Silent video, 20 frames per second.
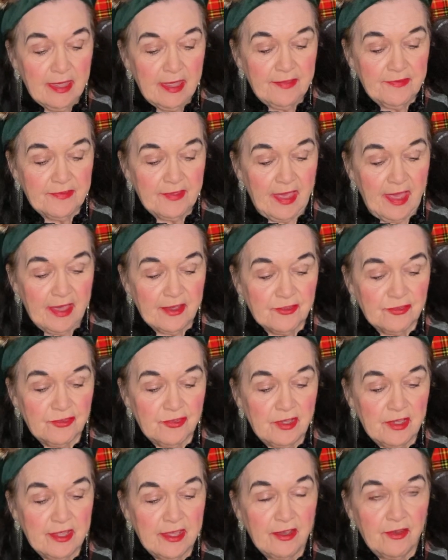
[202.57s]
It's
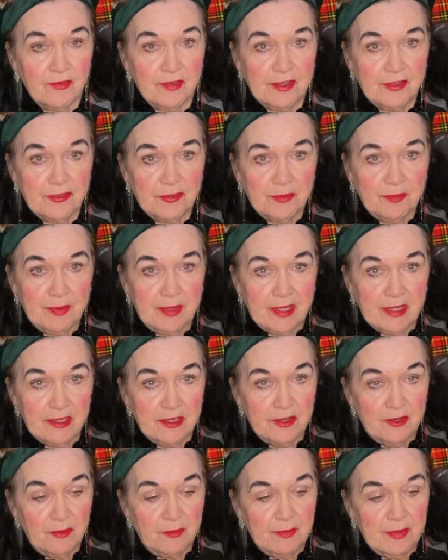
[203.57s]
actually going to be a
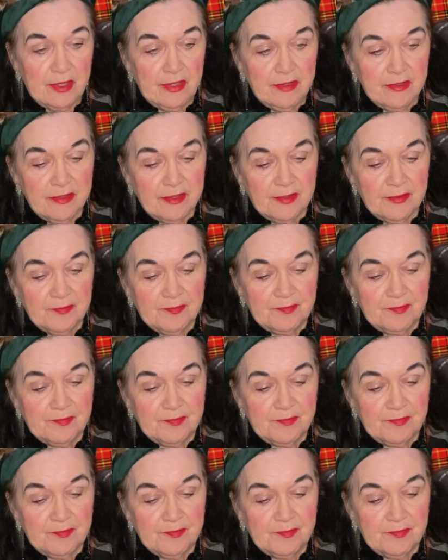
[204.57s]
little milk.